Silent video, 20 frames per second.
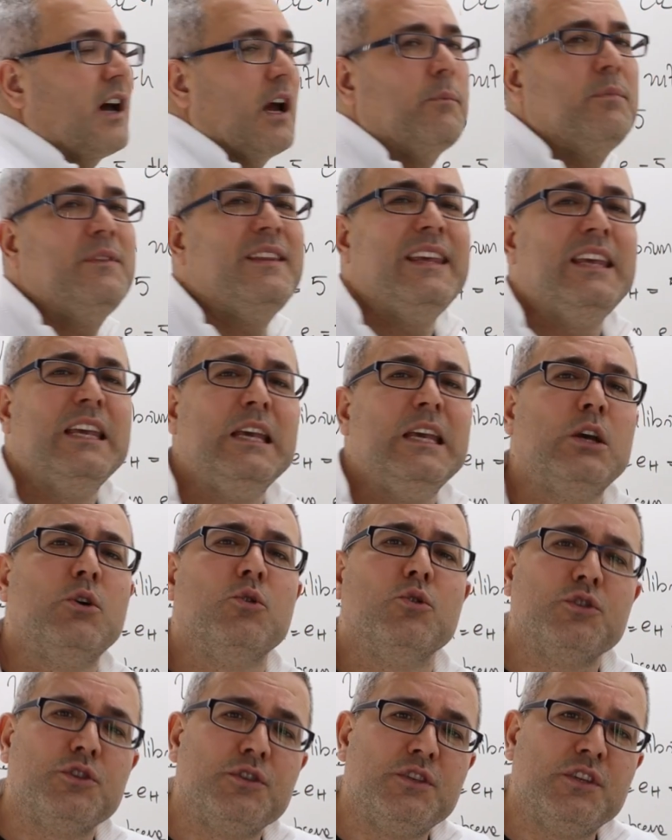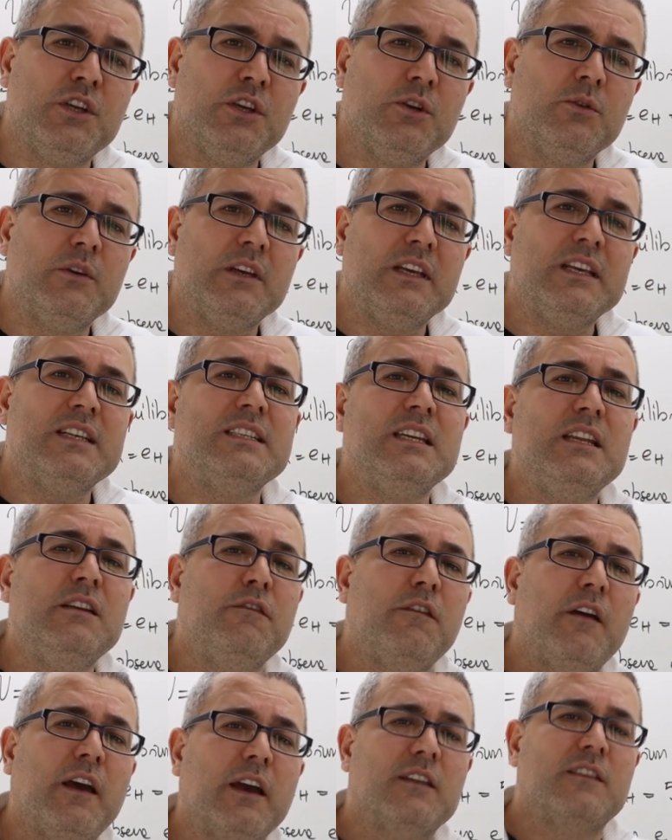Type T equals 2 is
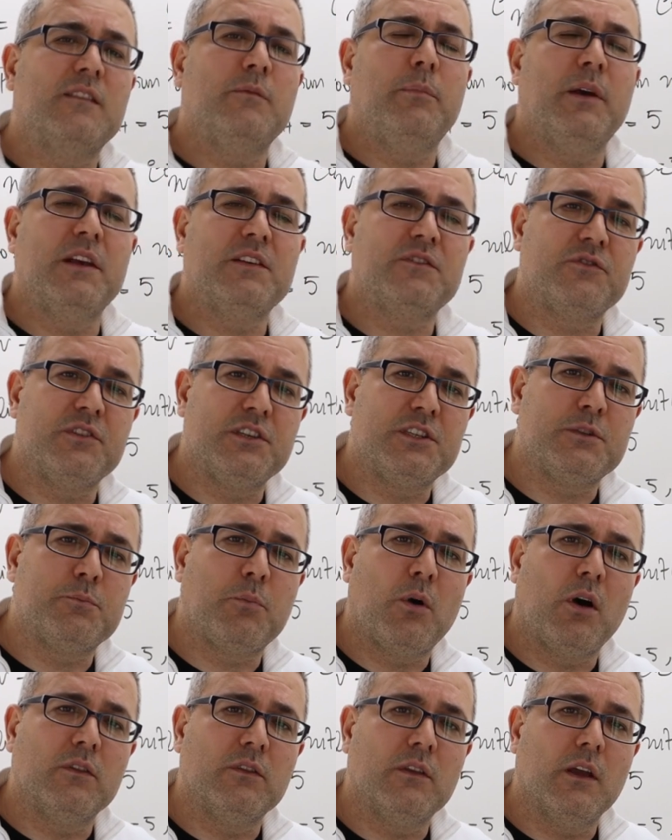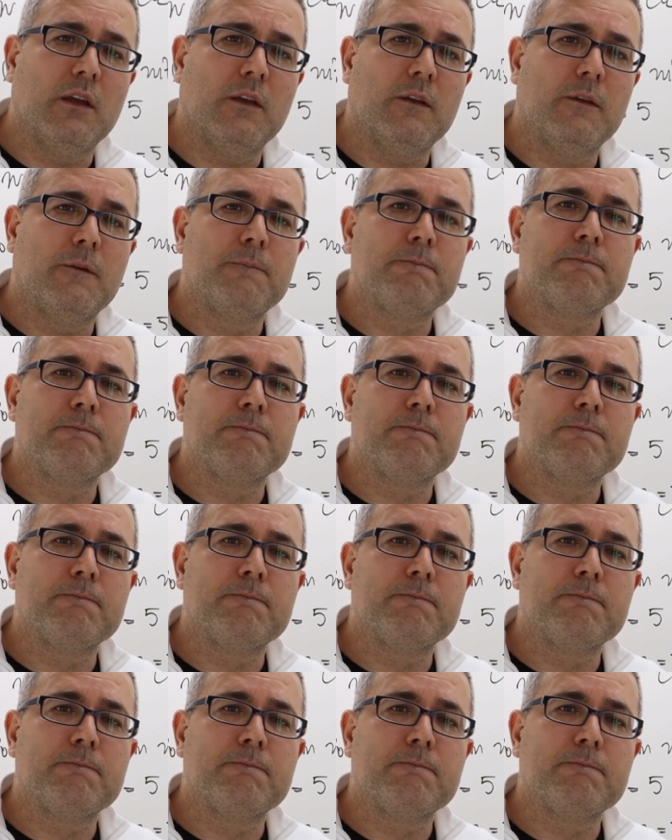in fact best responding.